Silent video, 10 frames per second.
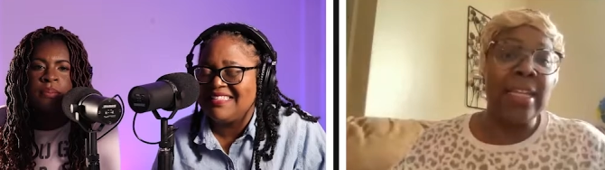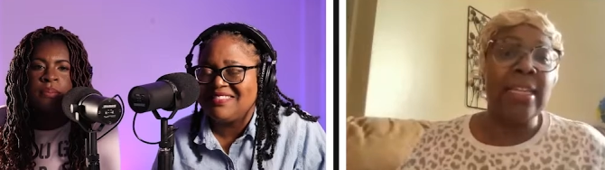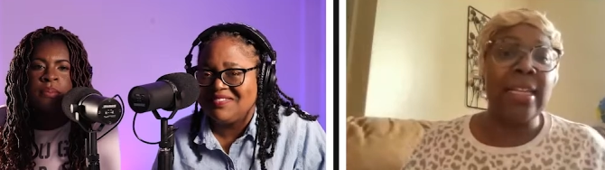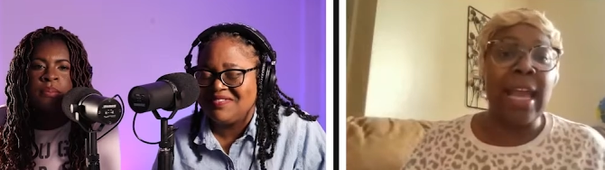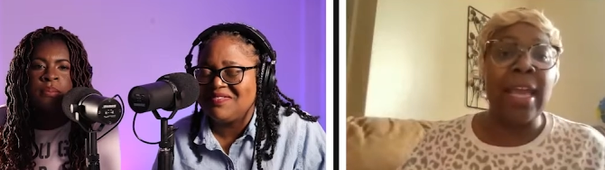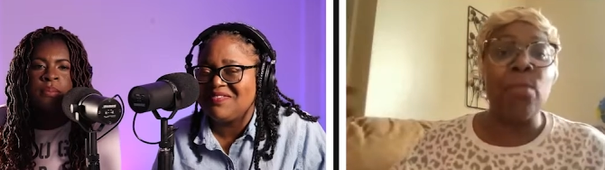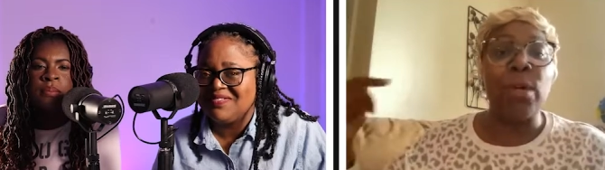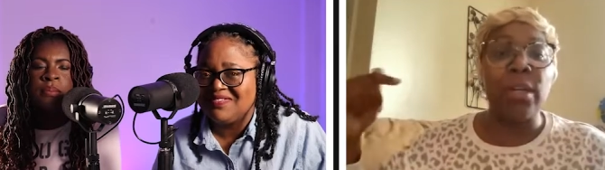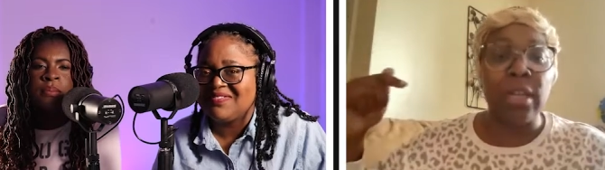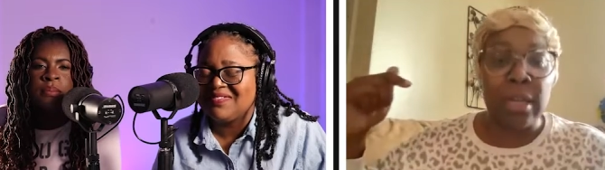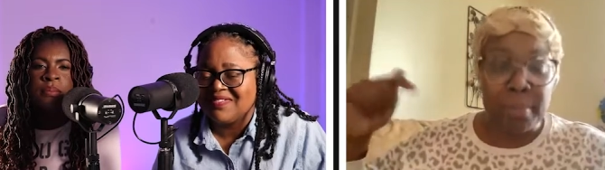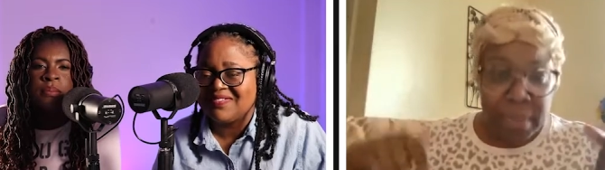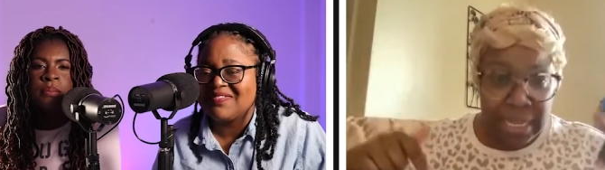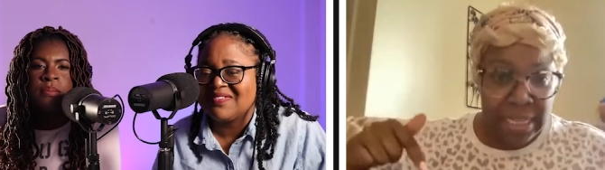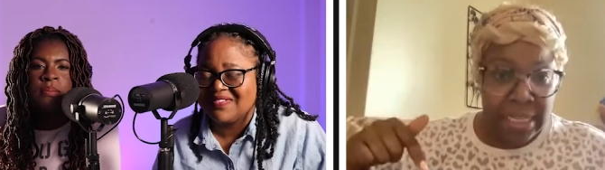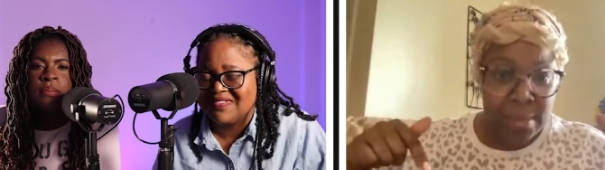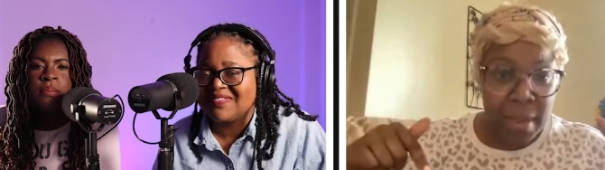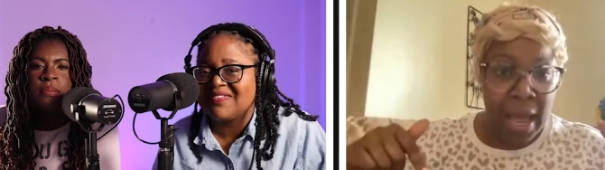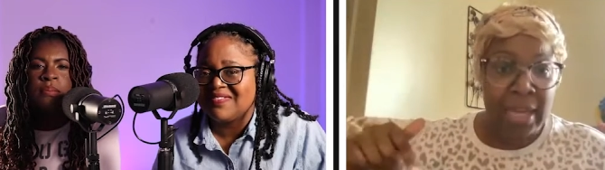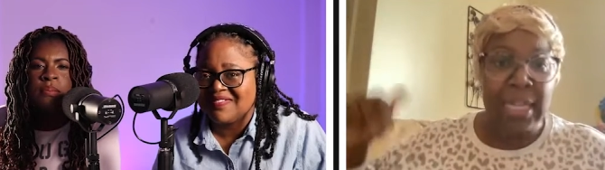Speaker 1: end of the day, we're going to be in this
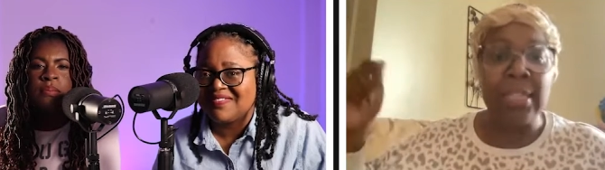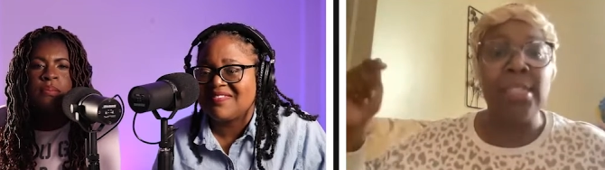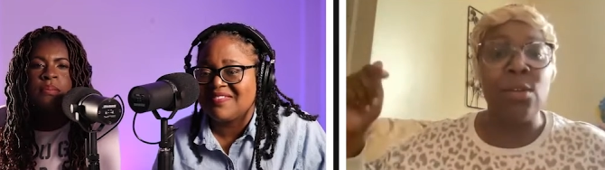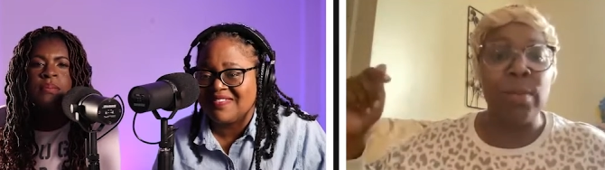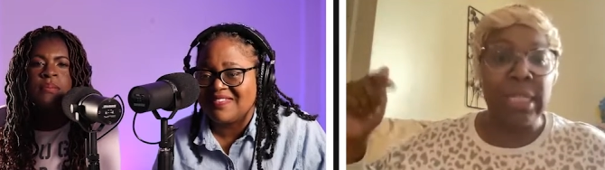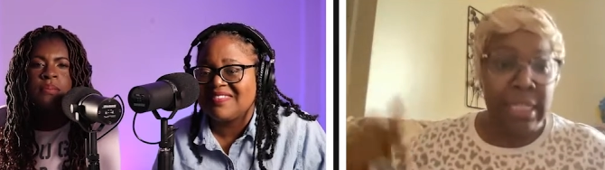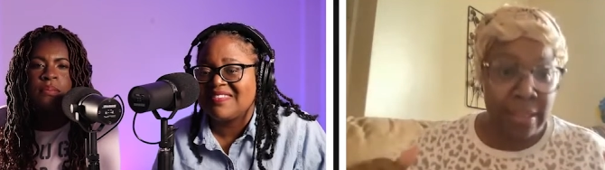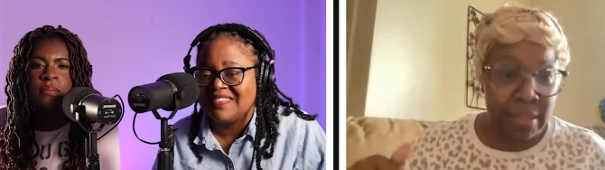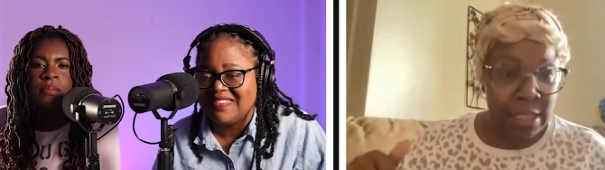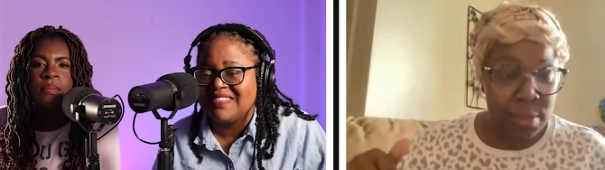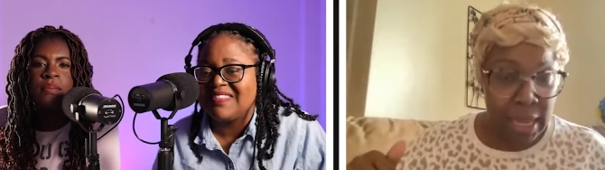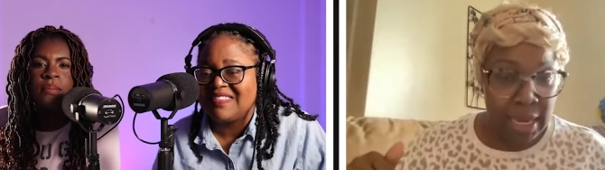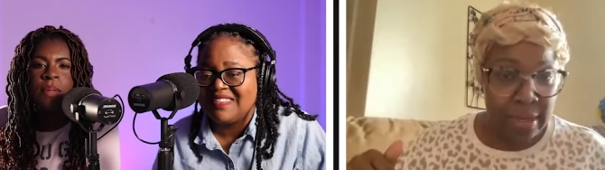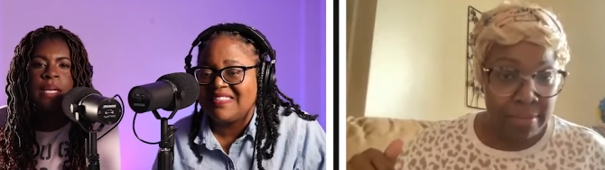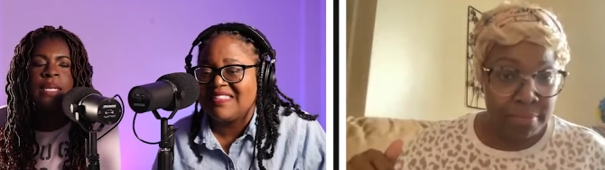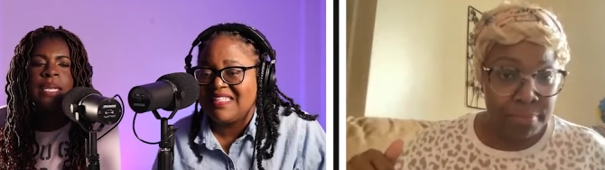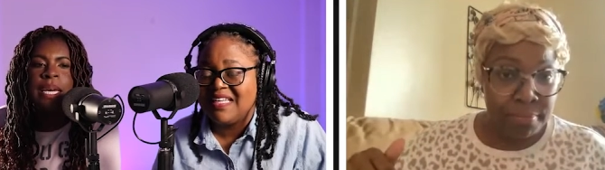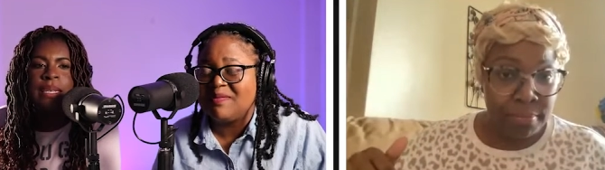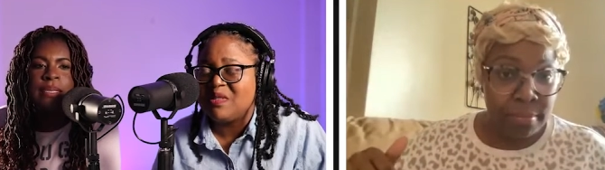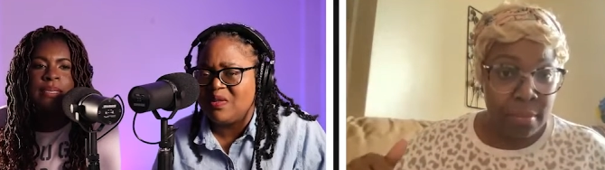body until we leave this planet. Yeah,
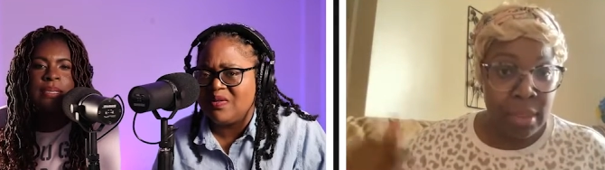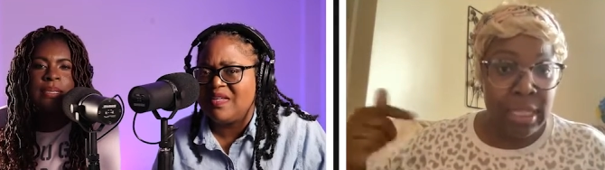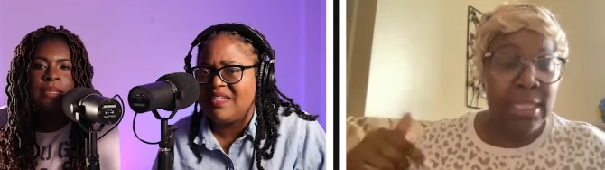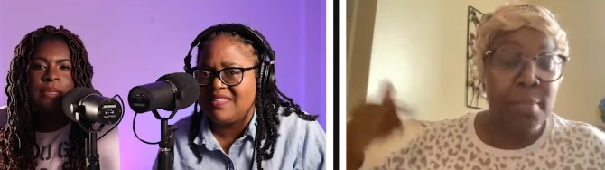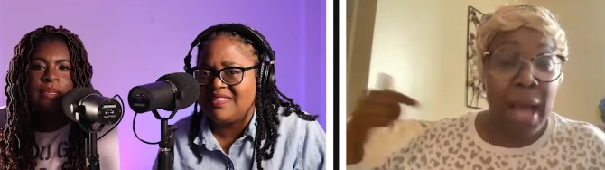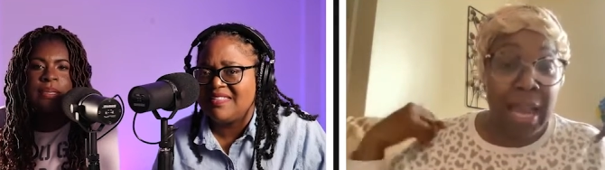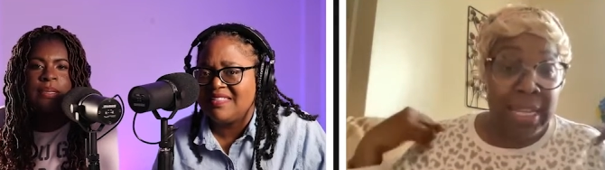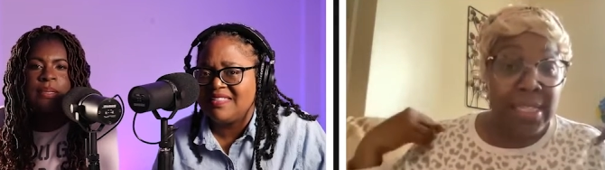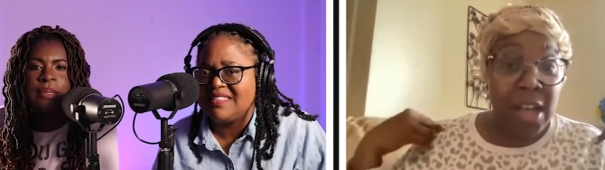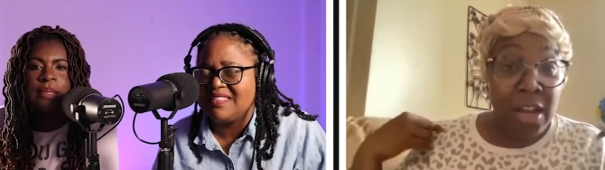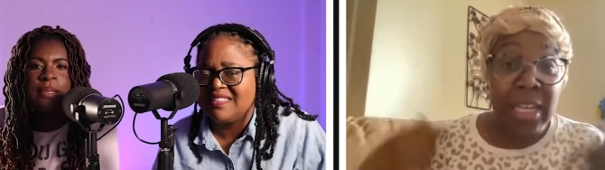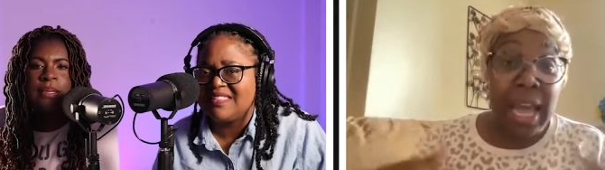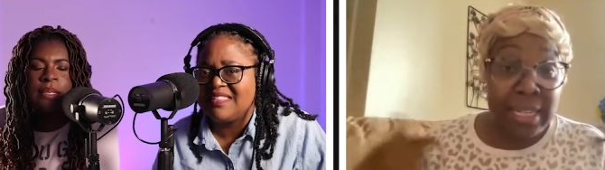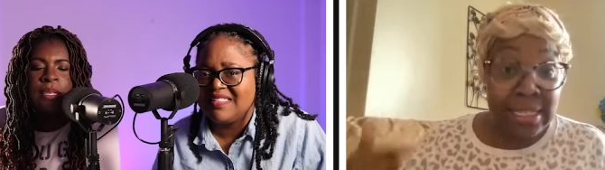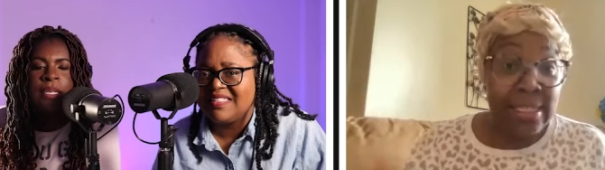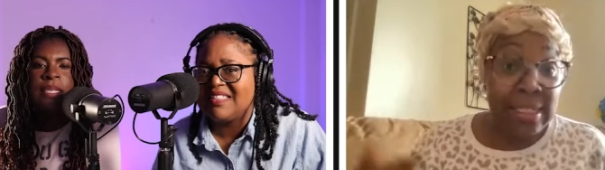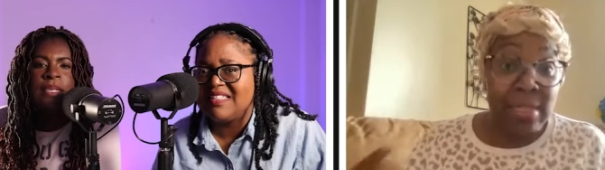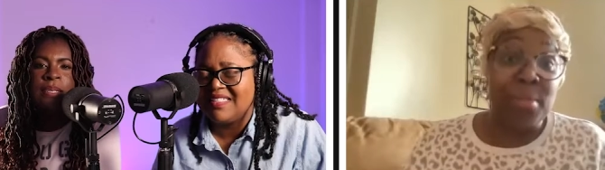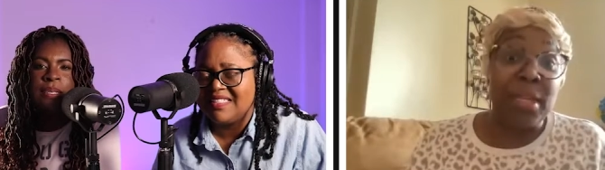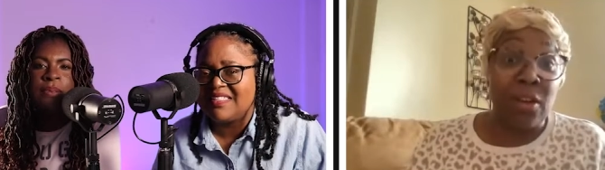absolutely. This body is our license
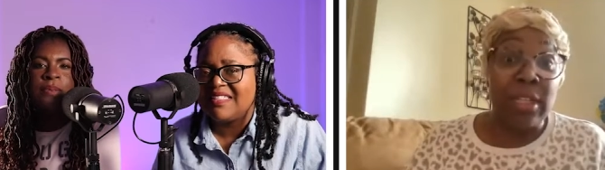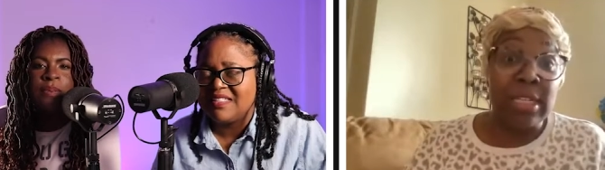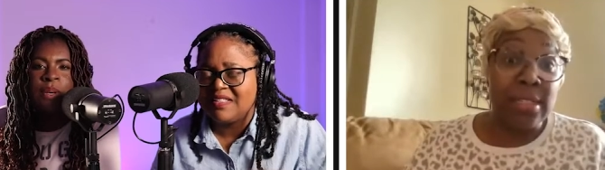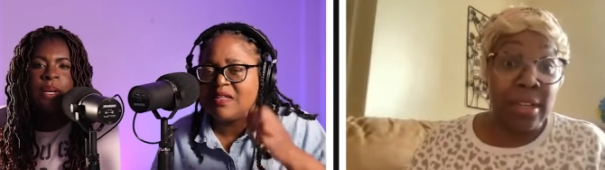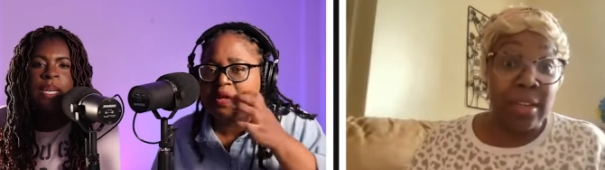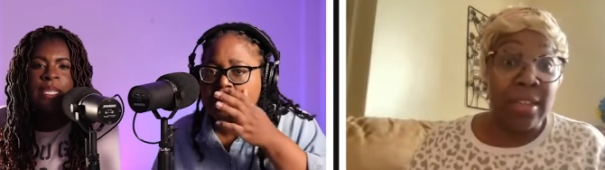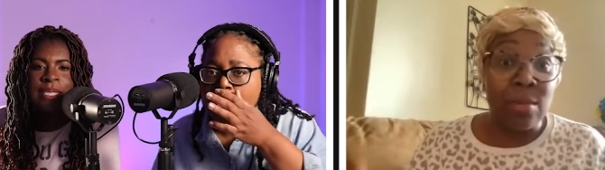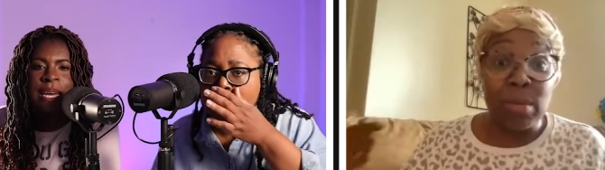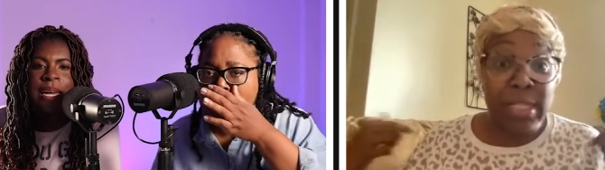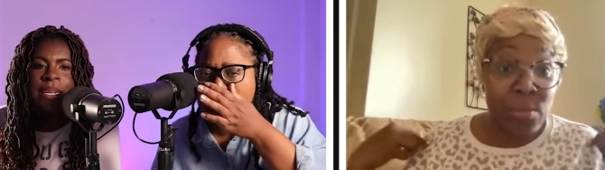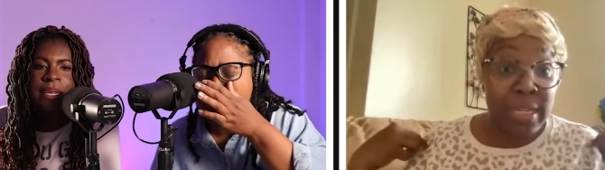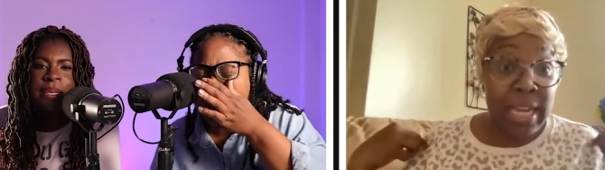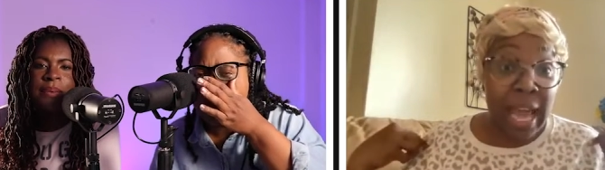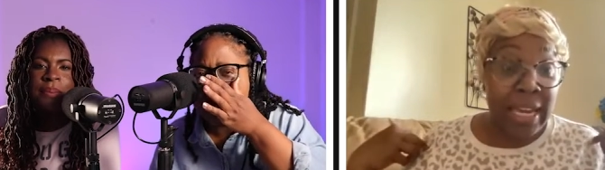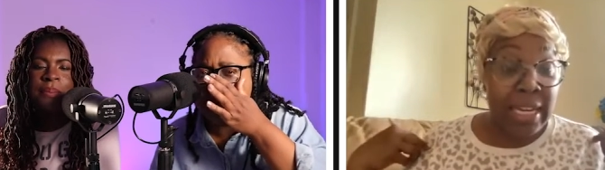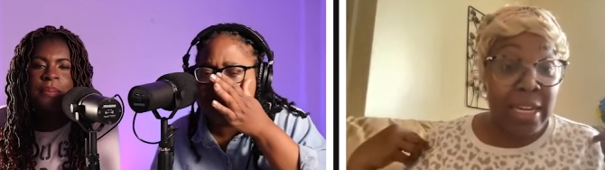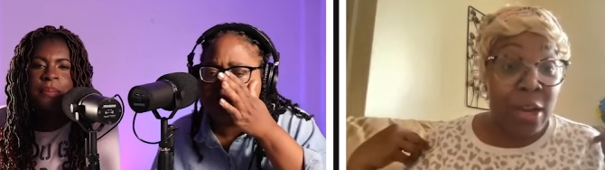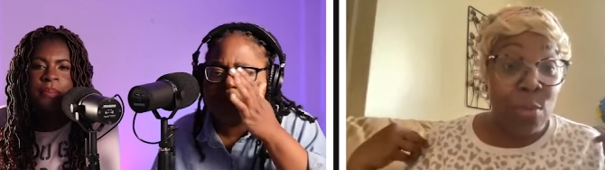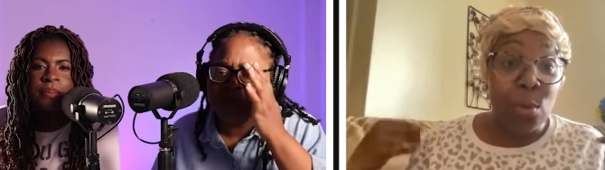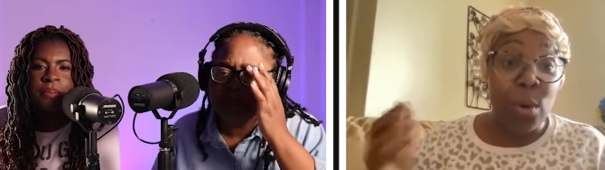to be on this. Planet. Exactly. Mm.
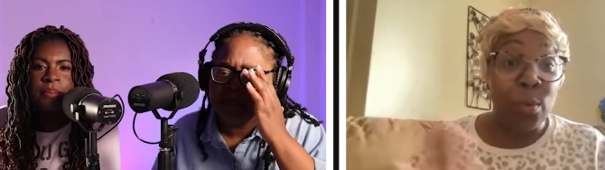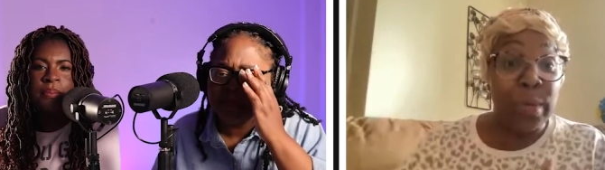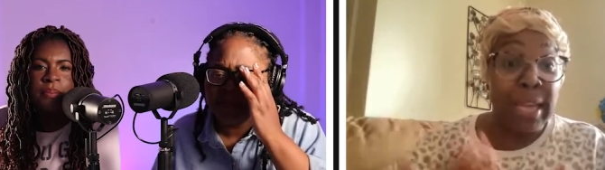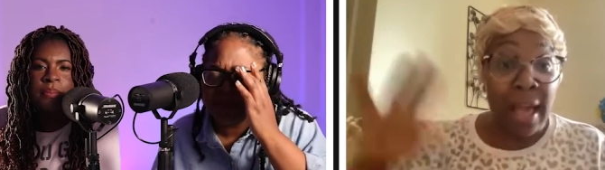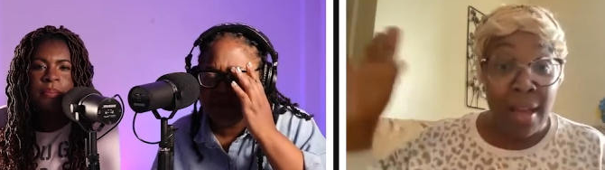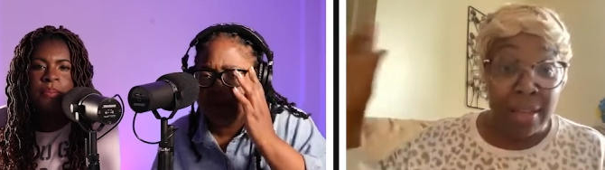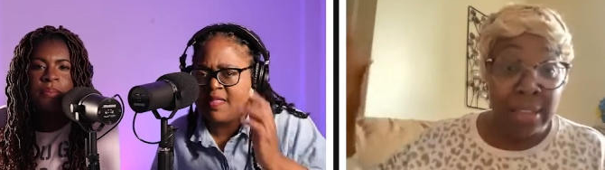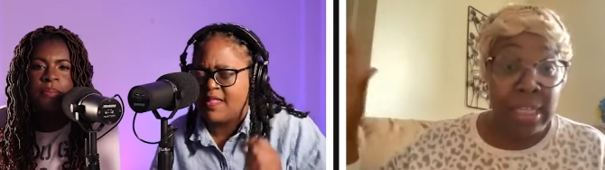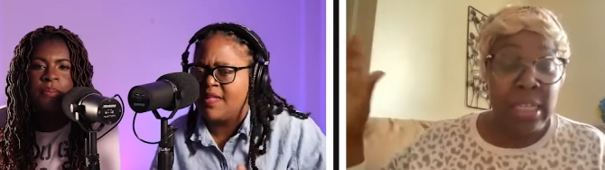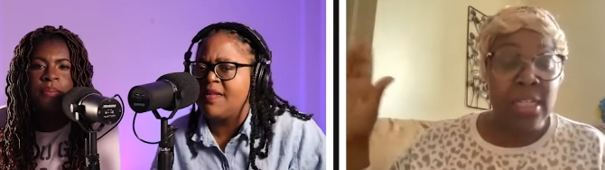no more. We gone.